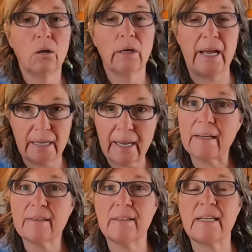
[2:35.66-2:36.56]
Any
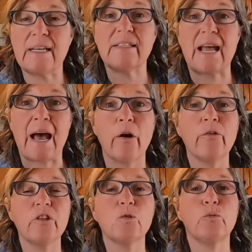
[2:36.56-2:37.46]
guesses as to how
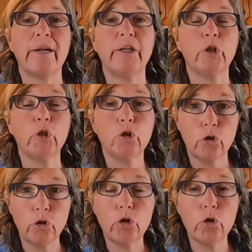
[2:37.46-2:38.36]
this predator
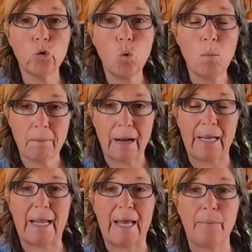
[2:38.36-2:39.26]
knew my
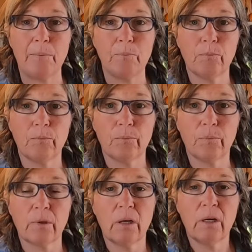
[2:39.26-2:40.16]
name?
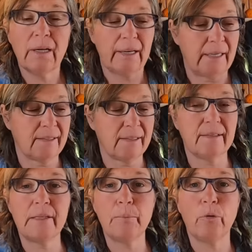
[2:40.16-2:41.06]
It's as
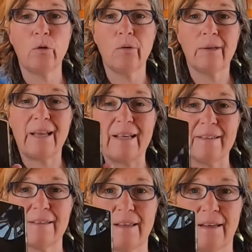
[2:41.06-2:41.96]
simple
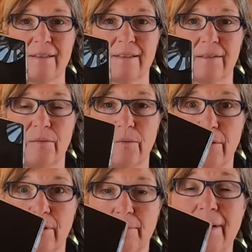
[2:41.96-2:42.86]
as this,
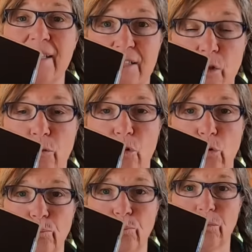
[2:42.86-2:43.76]
my cell
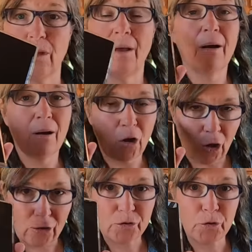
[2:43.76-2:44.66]
phone,
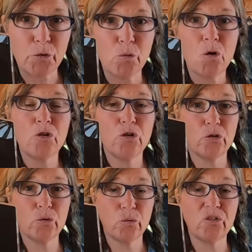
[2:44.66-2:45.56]
also
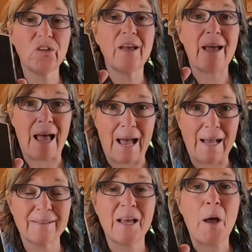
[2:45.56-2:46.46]
used
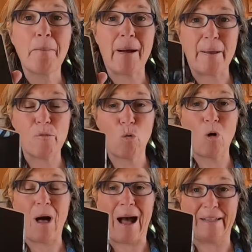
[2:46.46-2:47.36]
as my
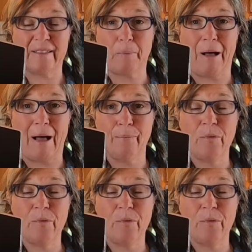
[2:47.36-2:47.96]
mobile hotspot.